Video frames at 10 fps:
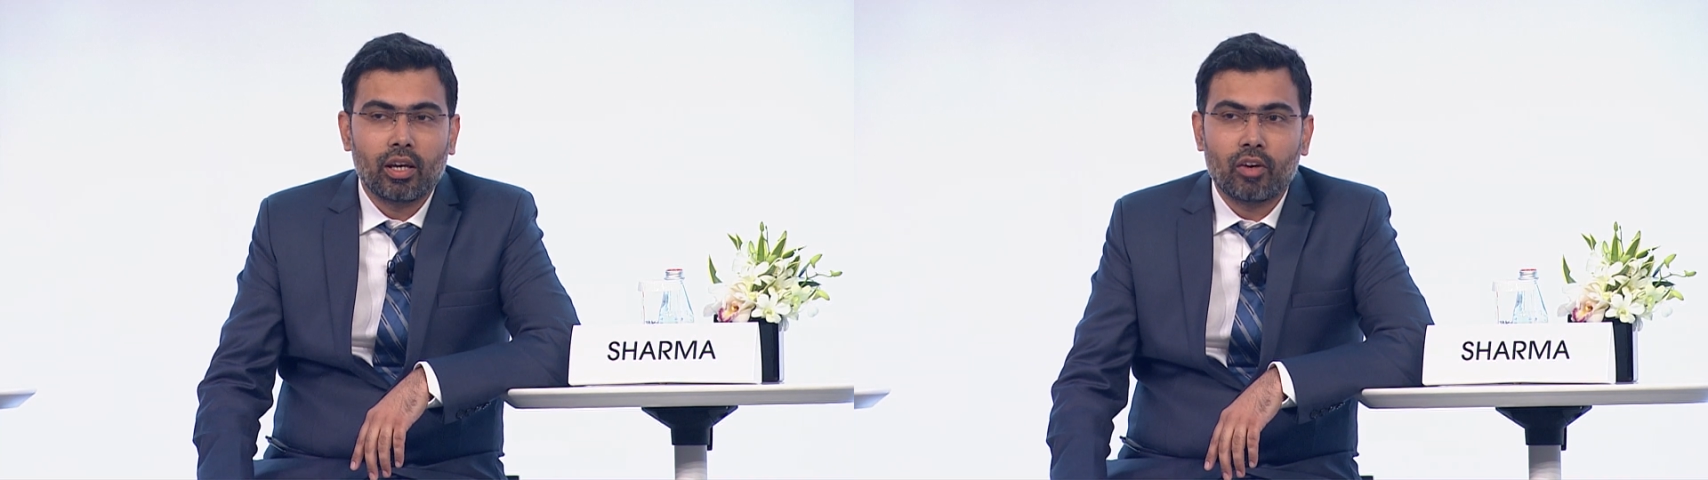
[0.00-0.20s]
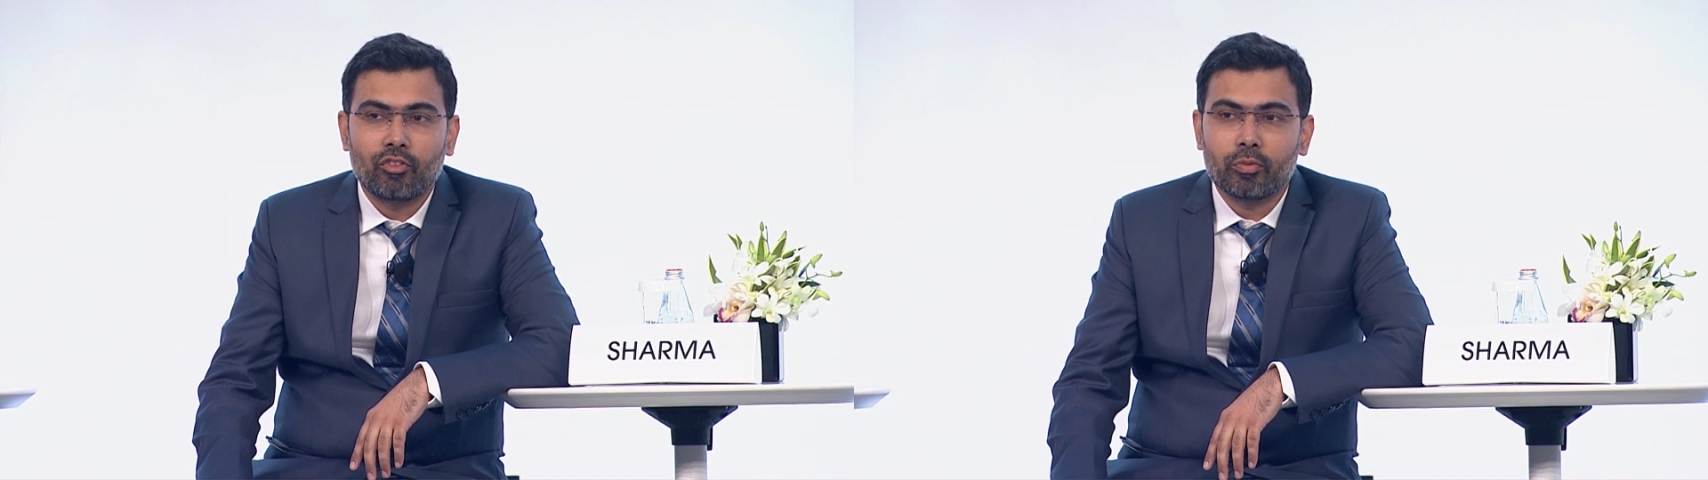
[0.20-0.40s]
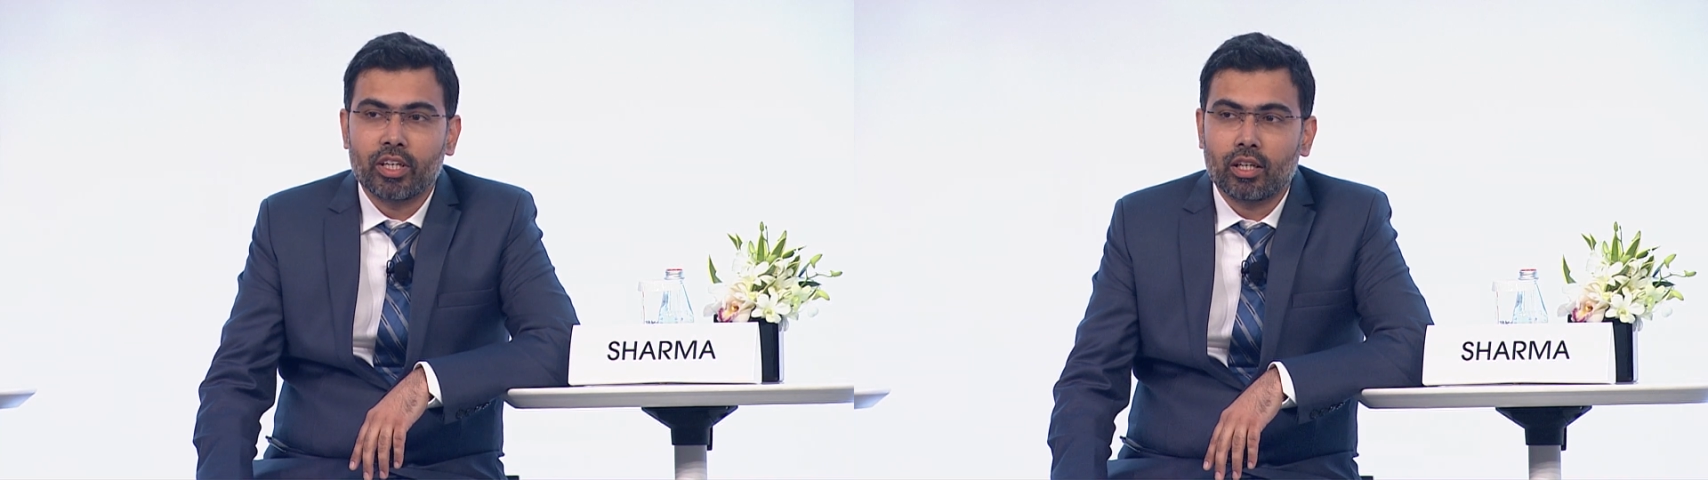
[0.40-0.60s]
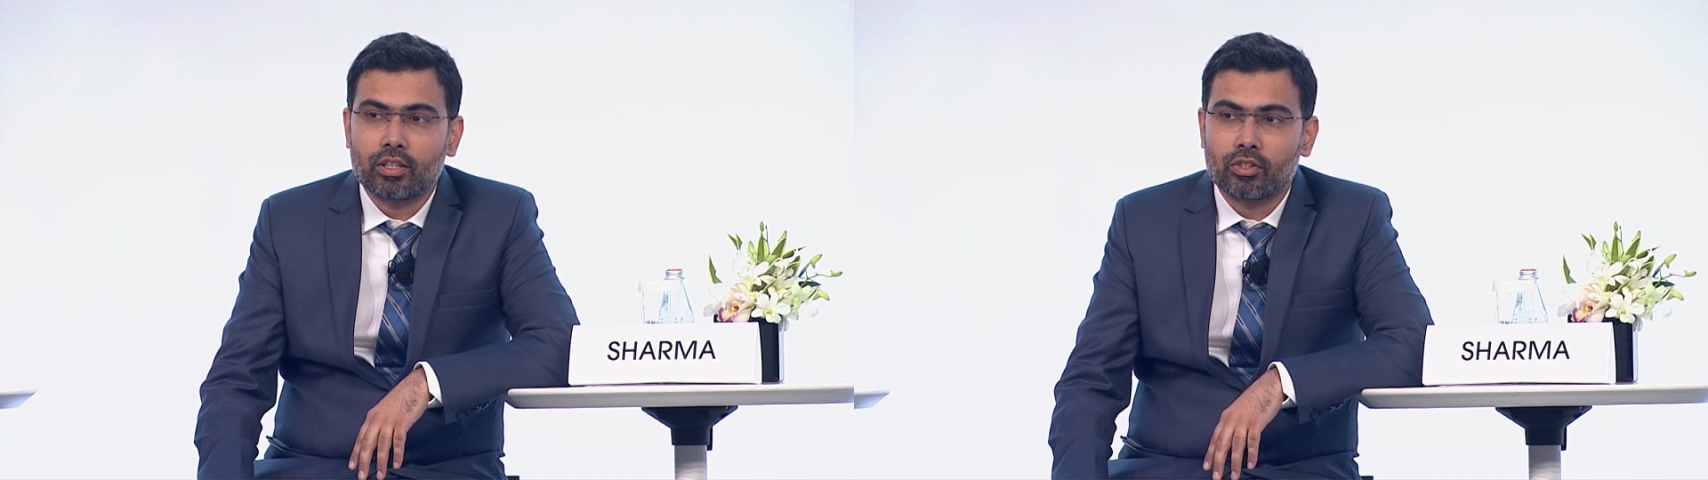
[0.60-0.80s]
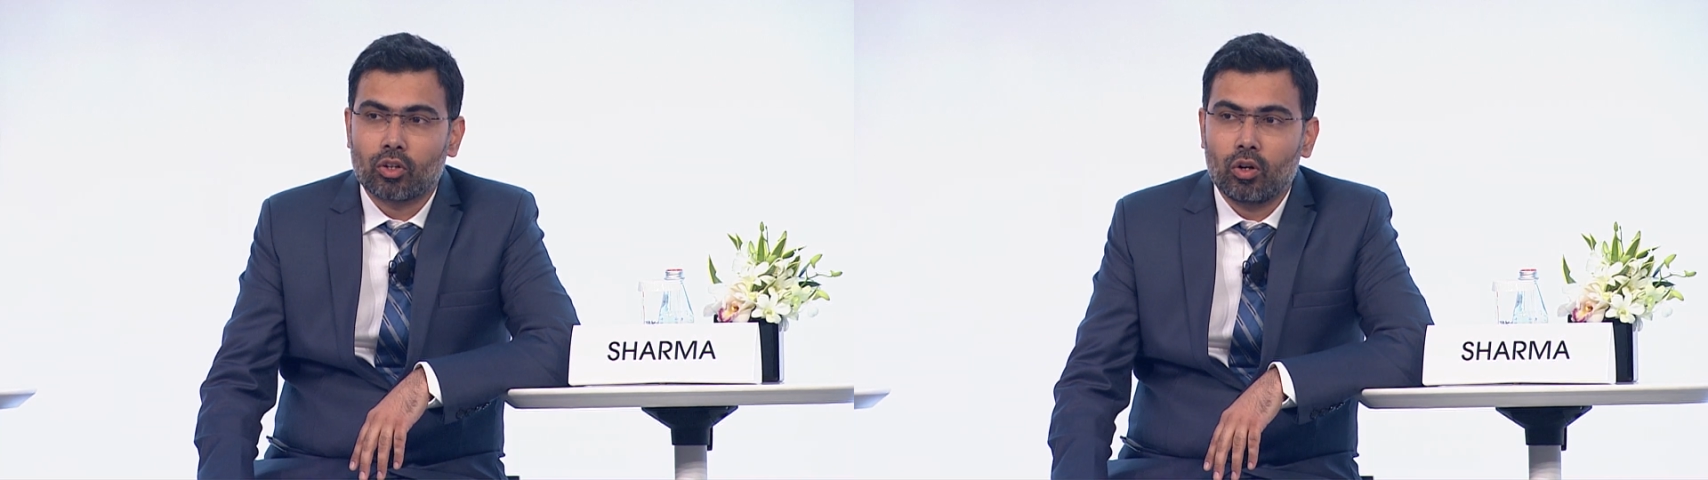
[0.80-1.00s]
Everybody
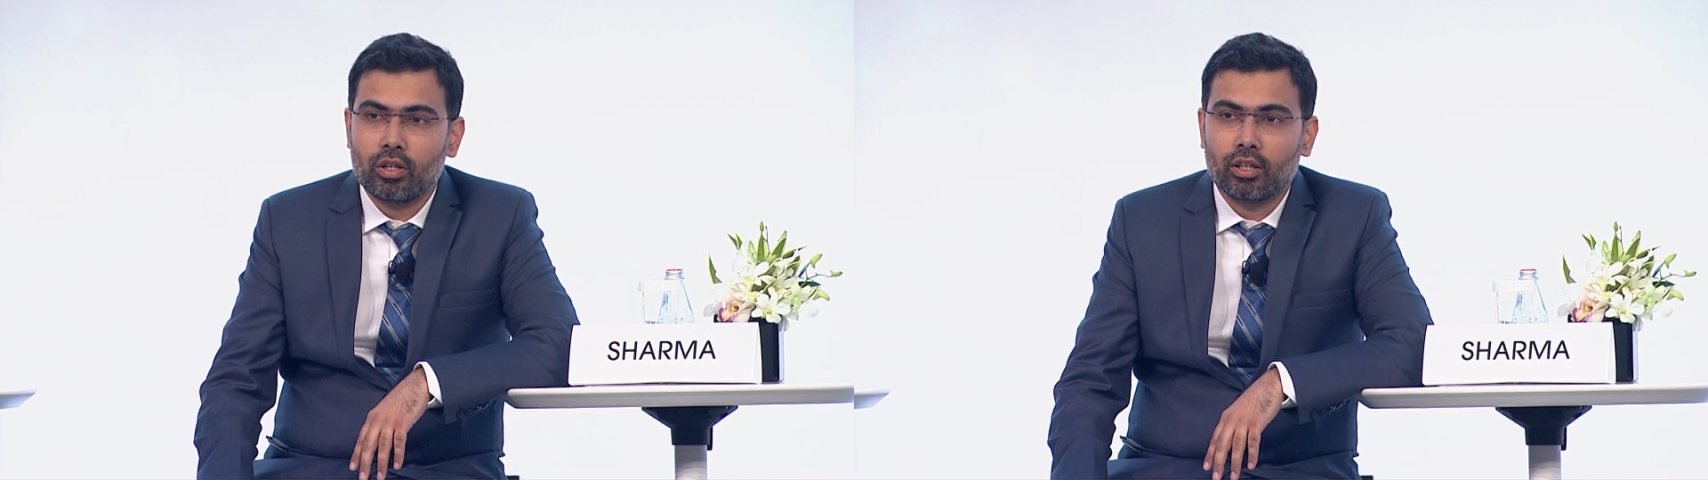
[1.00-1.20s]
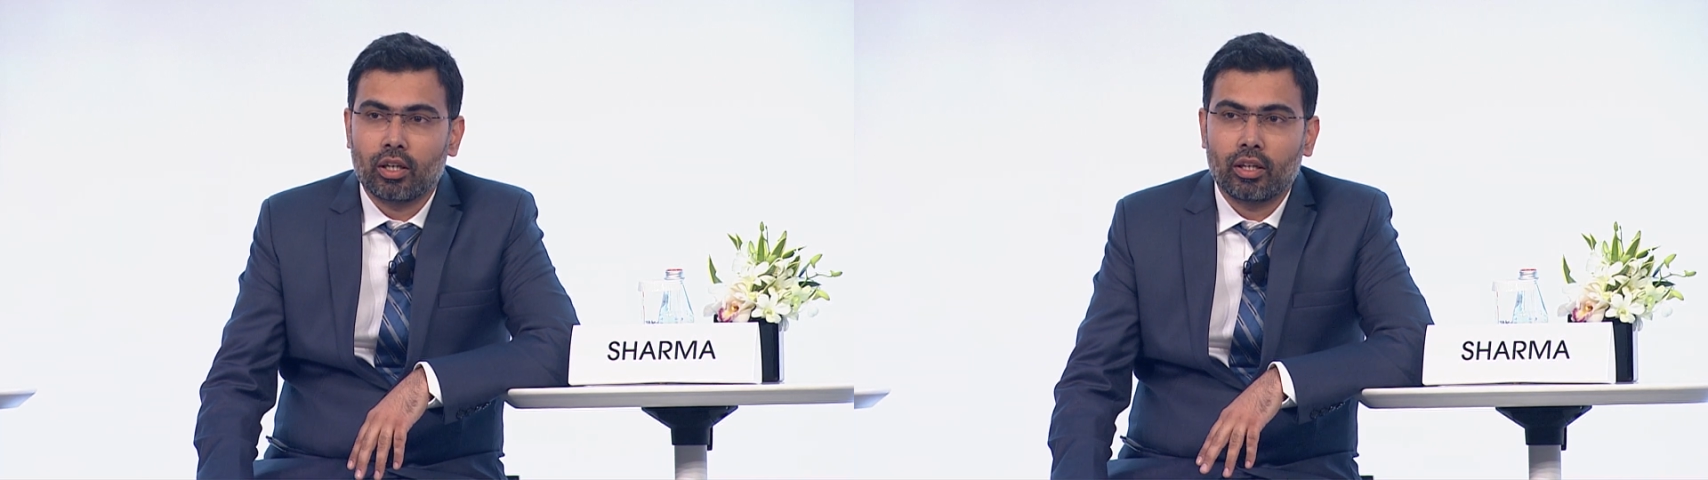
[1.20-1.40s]
has gone, and